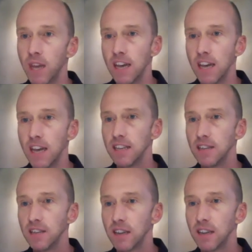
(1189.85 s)

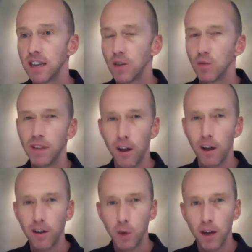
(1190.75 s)
these really hard
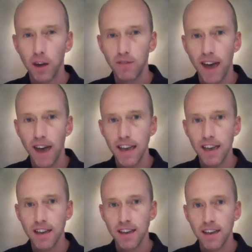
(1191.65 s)
to quantify
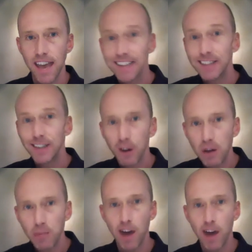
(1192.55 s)
ancillary
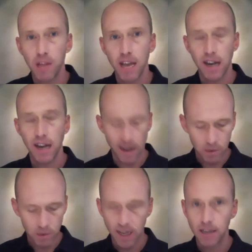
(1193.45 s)
bottom line
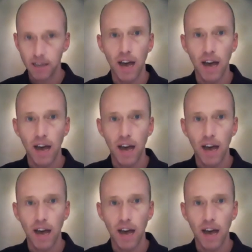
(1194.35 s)
items like